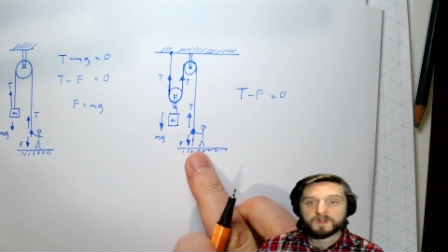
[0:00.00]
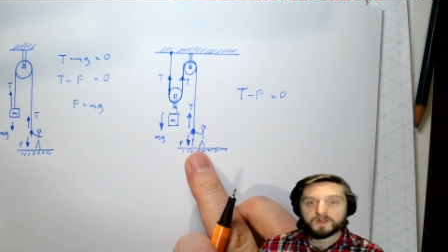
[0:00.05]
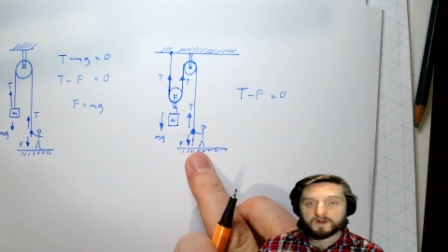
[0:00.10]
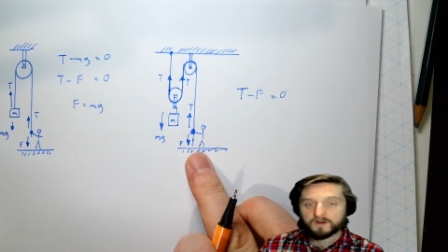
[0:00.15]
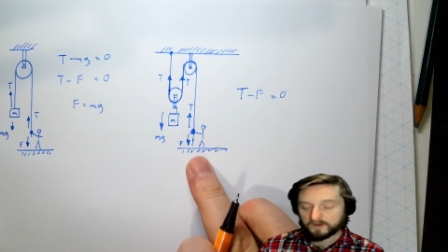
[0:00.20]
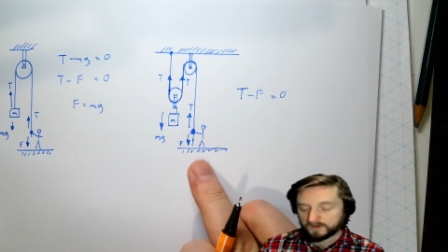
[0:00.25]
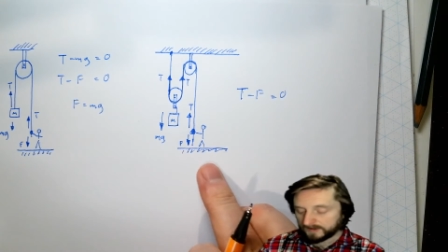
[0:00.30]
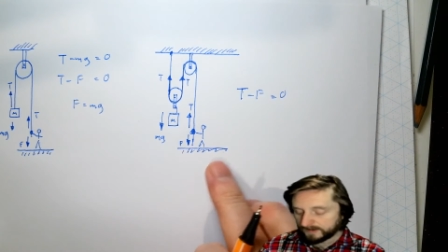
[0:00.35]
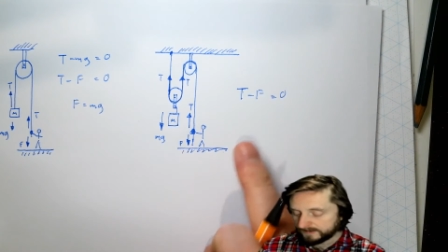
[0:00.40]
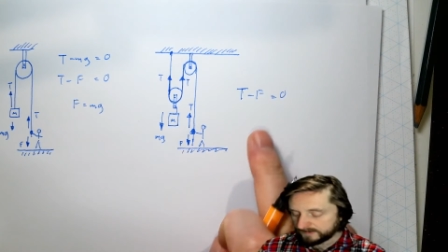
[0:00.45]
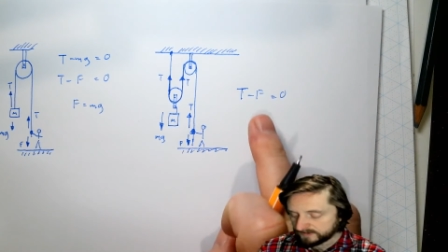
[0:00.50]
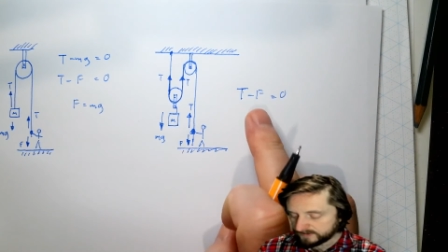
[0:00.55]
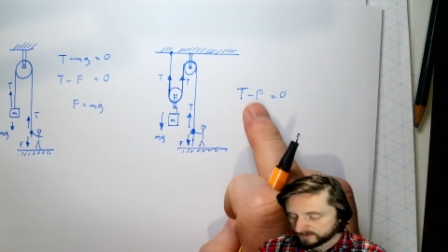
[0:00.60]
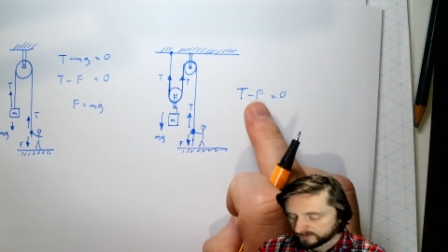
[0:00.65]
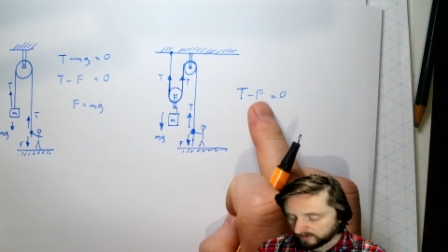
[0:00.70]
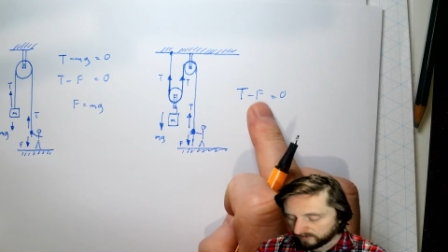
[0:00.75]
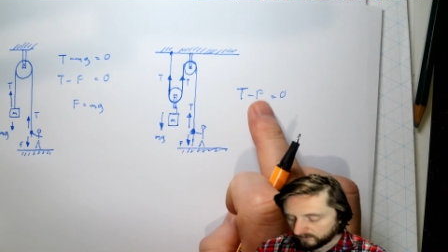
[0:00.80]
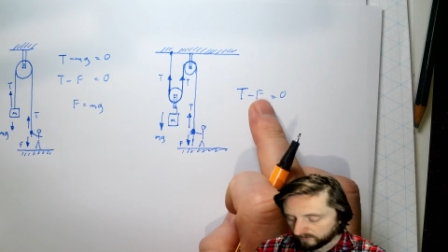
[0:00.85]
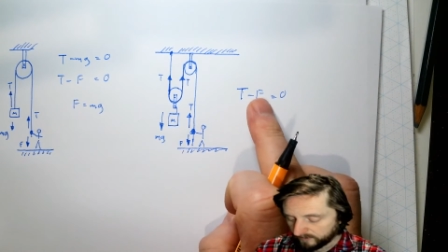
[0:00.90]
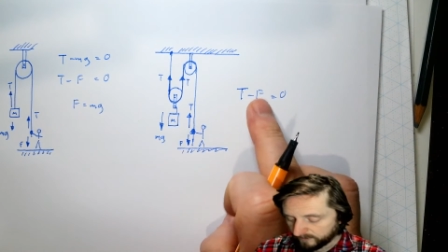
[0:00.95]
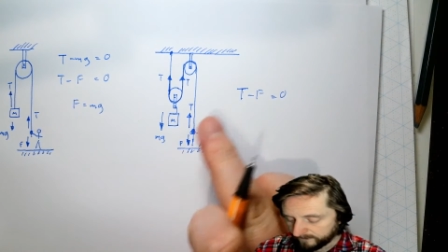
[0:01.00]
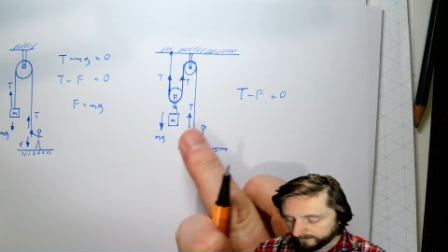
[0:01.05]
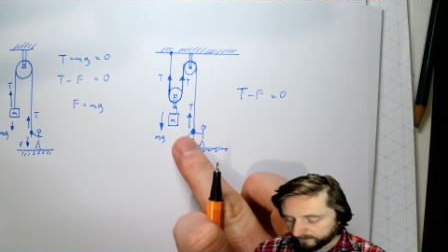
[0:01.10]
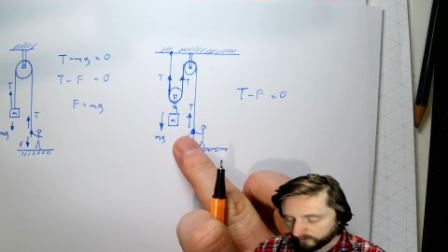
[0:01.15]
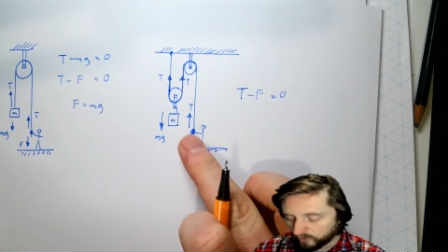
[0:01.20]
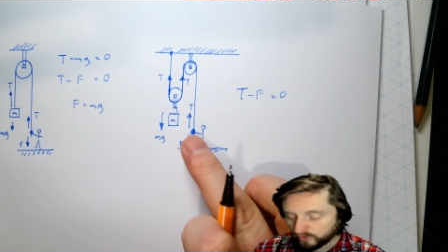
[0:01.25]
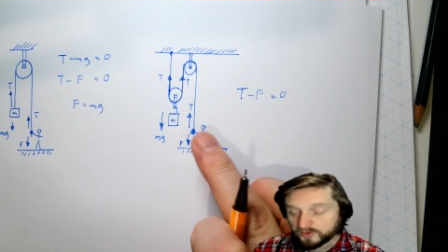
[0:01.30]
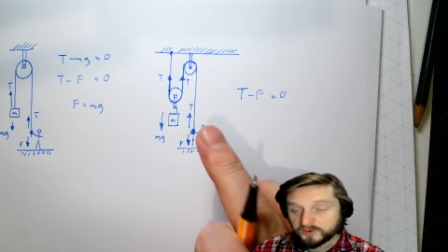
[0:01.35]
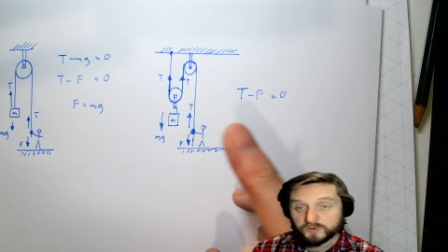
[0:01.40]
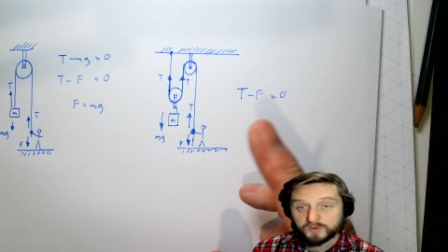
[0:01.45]
Okay, so the
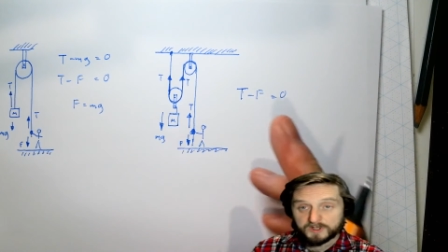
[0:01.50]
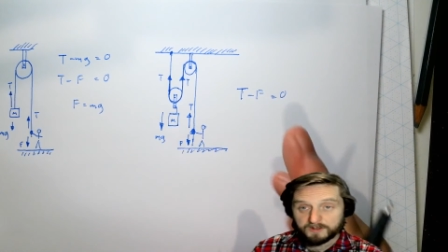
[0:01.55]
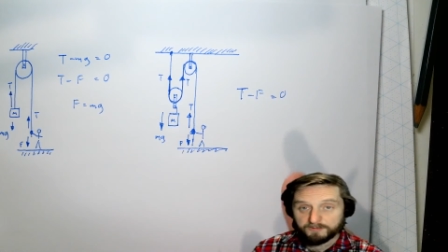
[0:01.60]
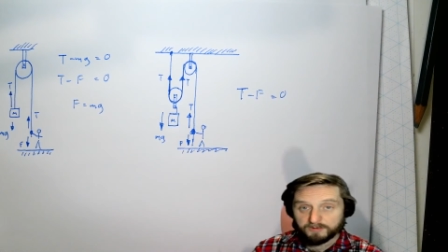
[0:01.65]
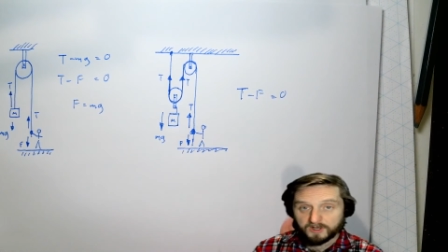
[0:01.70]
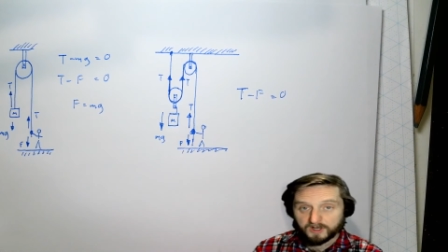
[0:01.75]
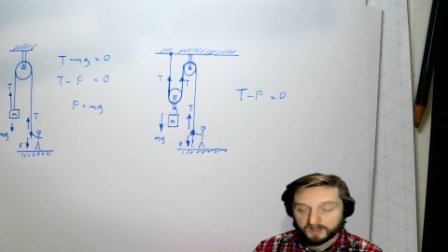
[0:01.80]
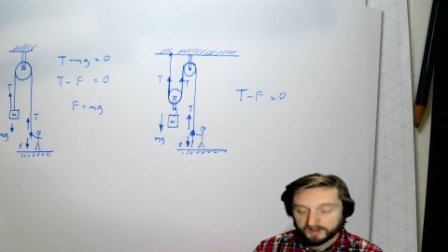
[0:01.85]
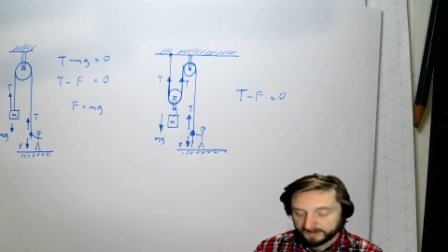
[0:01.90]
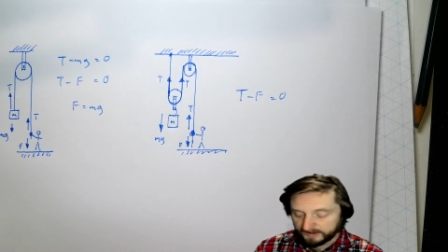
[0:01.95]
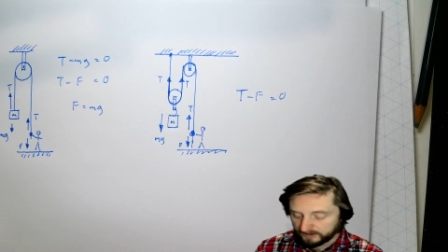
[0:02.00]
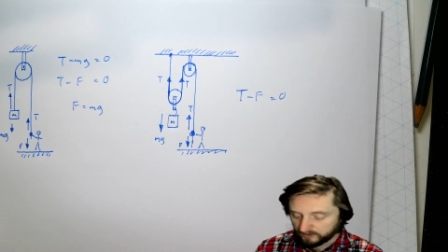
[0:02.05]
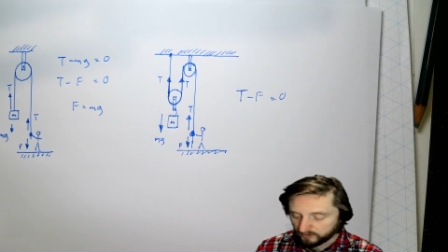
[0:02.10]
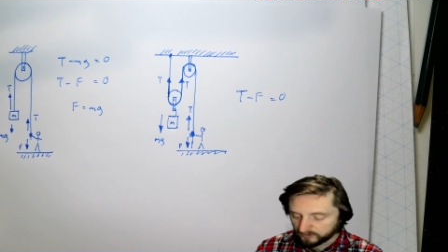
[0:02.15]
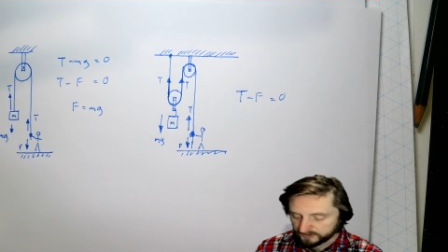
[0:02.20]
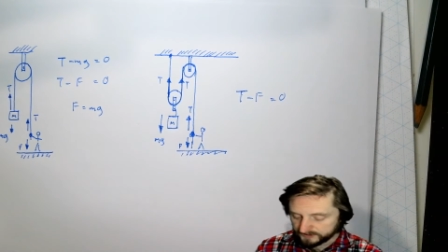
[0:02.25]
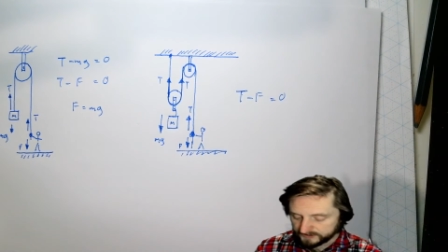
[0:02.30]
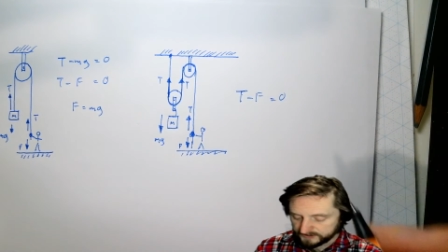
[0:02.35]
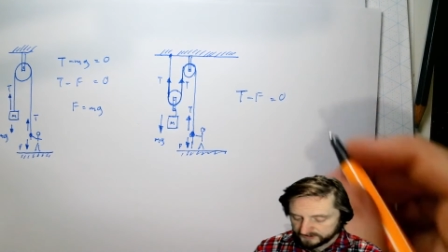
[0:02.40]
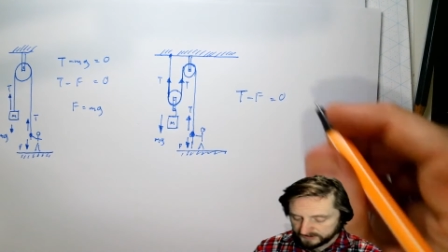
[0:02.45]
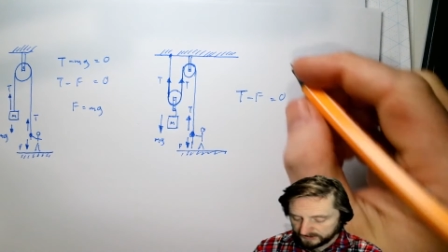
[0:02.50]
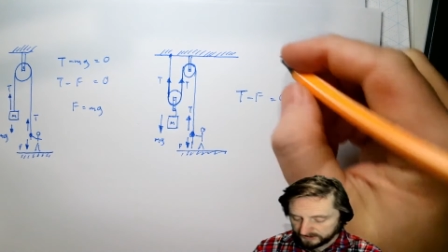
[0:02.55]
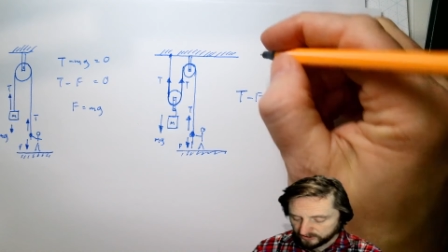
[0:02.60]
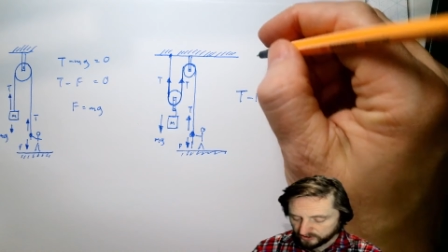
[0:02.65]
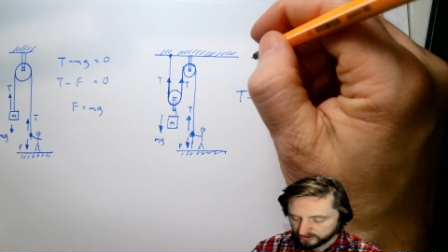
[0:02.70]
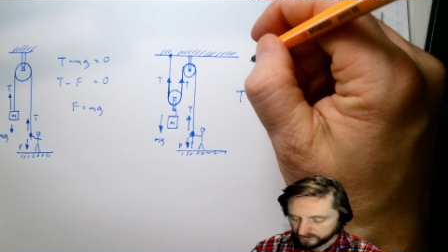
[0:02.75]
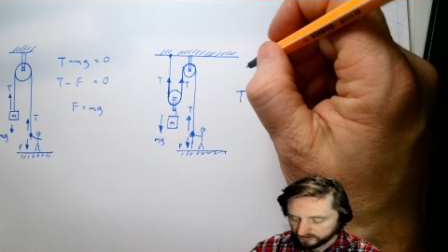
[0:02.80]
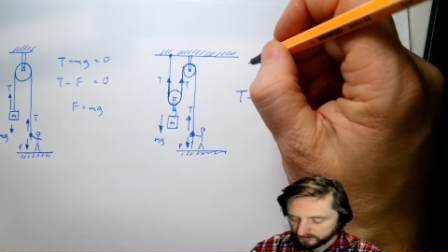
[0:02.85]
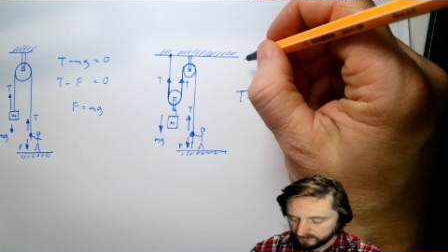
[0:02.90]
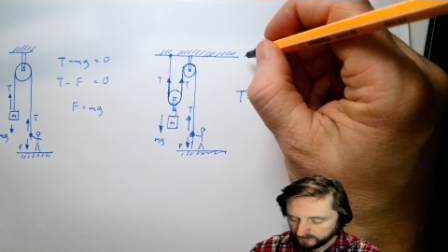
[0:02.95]
force we apply equals the tension.